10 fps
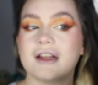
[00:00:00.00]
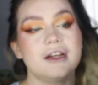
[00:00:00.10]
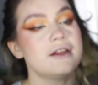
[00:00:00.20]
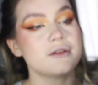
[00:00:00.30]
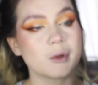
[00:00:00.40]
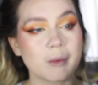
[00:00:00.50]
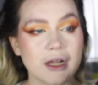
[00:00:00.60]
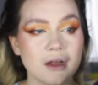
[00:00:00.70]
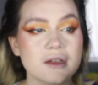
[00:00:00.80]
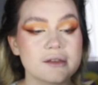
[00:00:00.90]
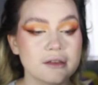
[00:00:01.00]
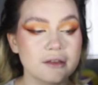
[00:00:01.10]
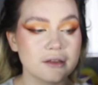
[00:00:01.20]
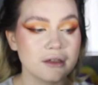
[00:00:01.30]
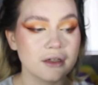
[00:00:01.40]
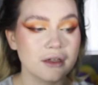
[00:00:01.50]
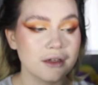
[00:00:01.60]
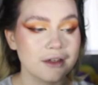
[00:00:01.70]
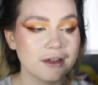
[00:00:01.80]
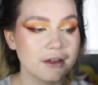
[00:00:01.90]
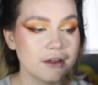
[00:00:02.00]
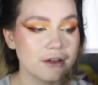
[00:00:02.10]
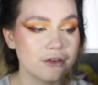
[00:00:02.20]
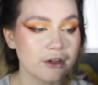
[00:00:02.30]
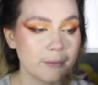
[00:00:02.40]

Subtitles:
and I need to wear my glasses. So